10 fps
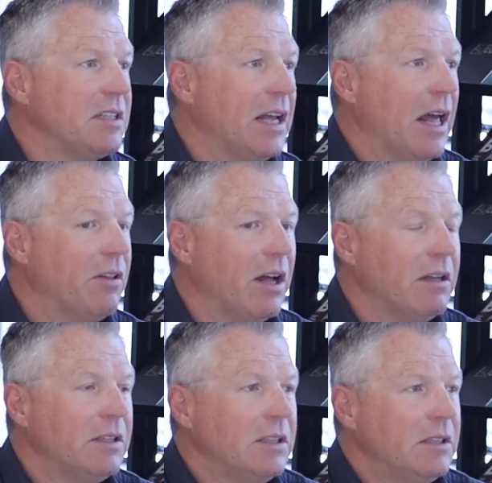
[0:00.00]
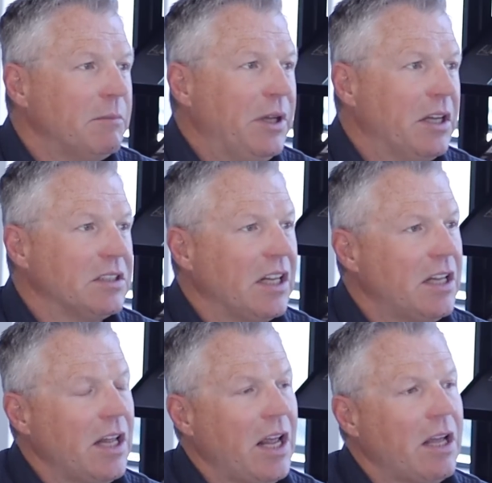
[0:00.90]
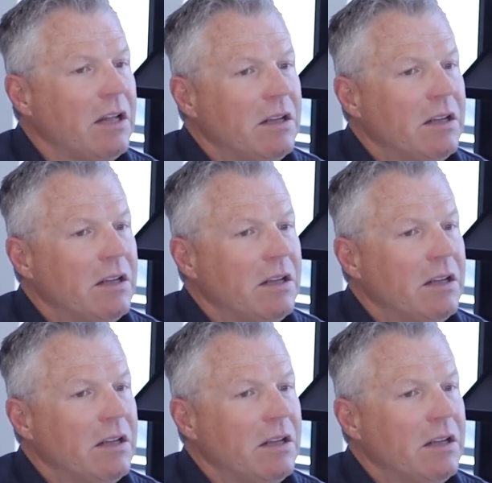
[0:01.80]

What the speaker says: together, because I think